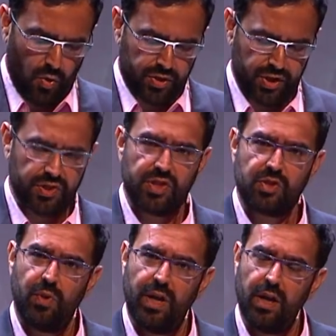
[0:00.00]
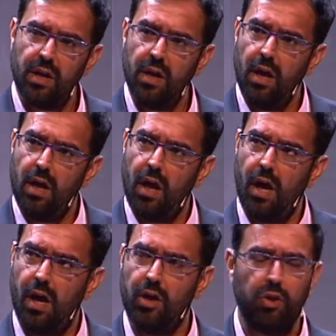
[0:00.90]
just this week,
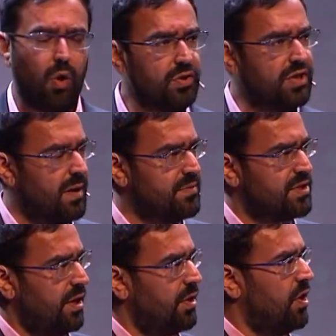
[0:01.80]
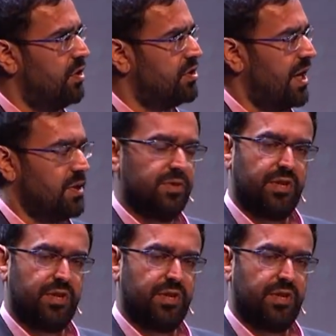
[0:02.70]
a long-term solar contract was